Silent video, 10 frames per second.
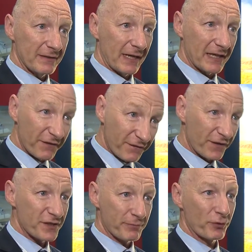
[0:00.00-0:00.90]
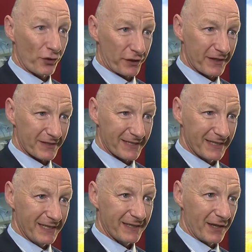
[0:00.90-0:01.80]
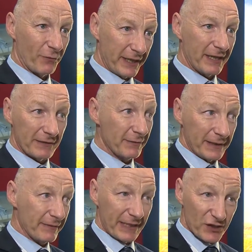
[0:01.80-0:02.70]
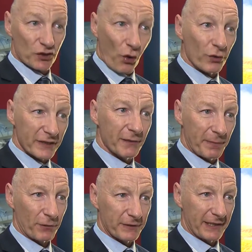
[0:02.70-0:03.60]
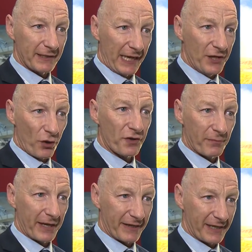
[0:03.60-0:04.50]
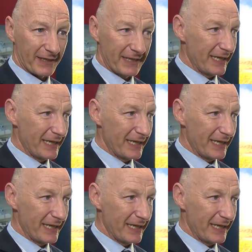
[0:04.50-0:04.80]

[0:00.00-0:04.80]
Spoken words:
had the first product that we installed in a building in North America.